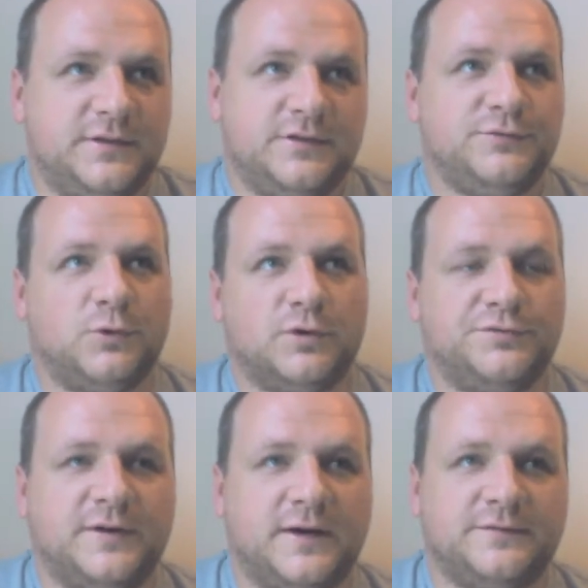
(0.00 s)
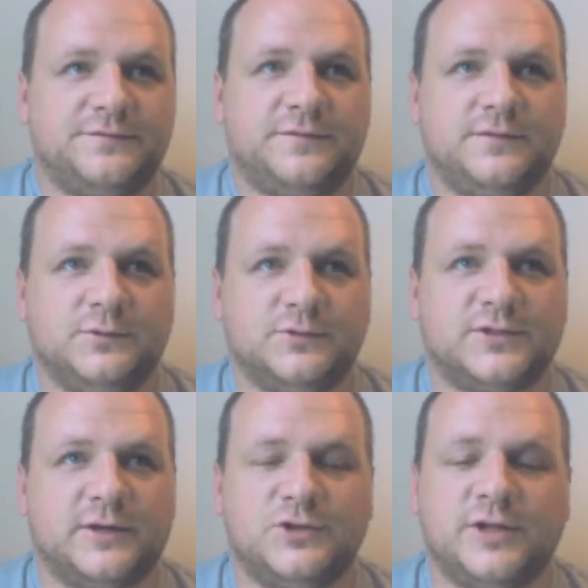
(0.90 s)
4 or 5 or
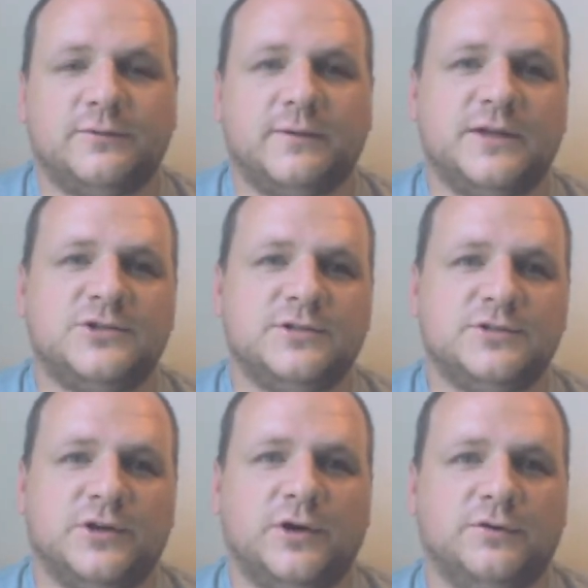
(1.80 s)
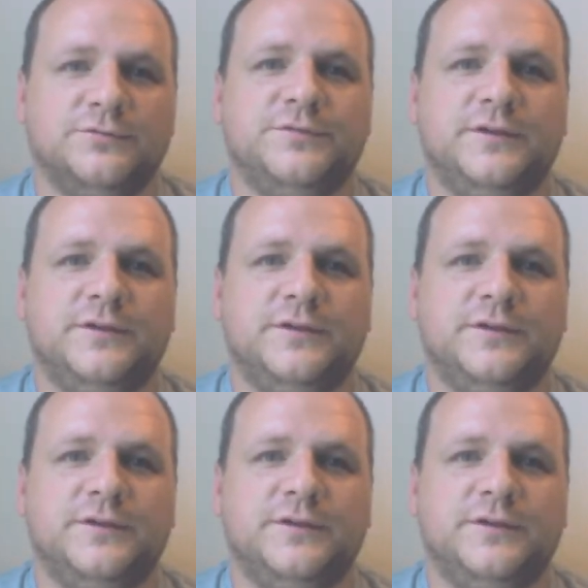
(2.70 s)
so generations of